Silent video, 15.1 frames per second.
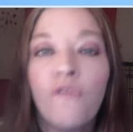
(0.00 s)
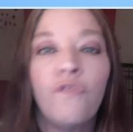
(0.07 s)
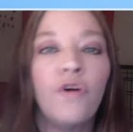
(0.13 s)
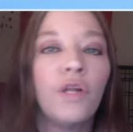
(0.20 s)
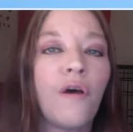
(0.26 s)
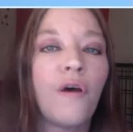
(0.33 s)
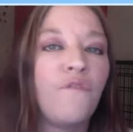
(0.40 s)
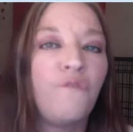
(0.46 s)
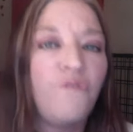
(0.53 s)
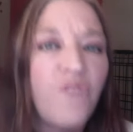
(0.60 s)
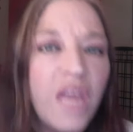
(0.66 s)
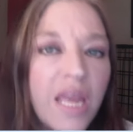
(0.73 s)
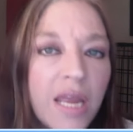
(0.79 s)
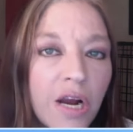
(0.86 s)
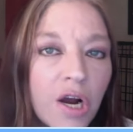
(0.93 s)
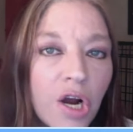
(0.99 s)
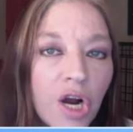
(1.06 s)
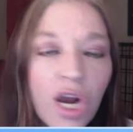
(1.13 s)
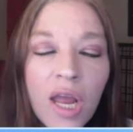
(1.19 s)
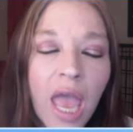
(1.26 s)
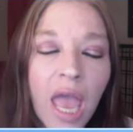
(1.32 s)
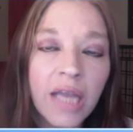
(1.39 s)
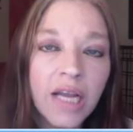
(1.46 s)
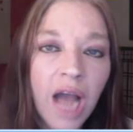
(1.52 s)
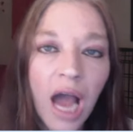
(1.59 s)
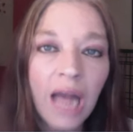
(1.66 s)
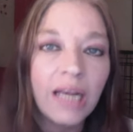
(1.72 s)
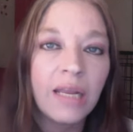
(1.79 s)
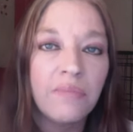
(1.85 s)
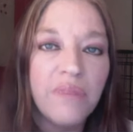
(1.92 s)
full of fear and
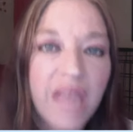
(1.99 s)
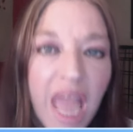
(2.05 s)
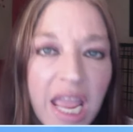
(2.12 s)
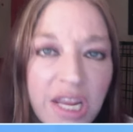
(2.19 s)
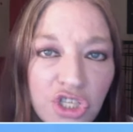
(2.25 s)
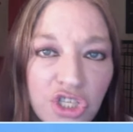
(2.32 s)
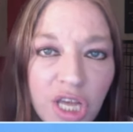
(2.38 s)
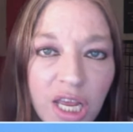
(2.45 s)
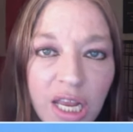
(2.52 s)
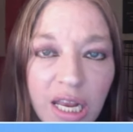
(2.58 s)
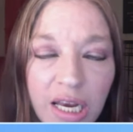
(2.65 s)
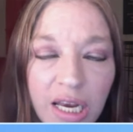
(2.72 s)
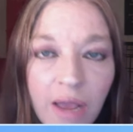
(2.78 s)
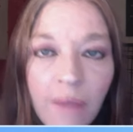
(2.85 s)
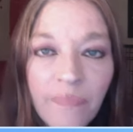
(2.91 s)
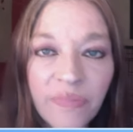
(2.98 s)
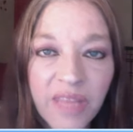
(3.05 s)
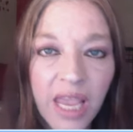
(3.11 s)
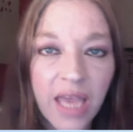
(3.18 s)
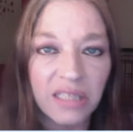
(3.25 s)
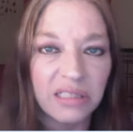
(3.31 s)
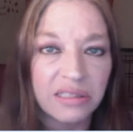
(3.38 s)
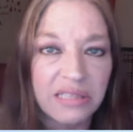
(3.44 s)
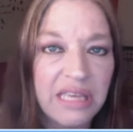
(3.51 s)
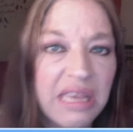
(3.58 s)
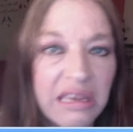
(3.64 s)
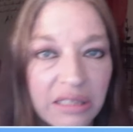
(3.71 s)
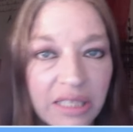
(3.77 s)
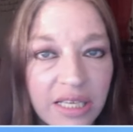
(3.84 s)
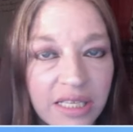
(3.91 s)
condemnation and
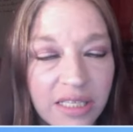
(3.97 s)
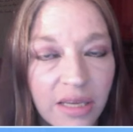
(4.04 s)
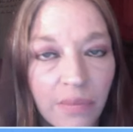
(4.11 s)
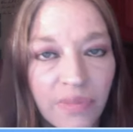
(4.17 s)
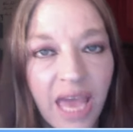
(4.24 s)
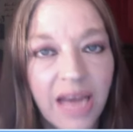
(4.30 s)
legalism.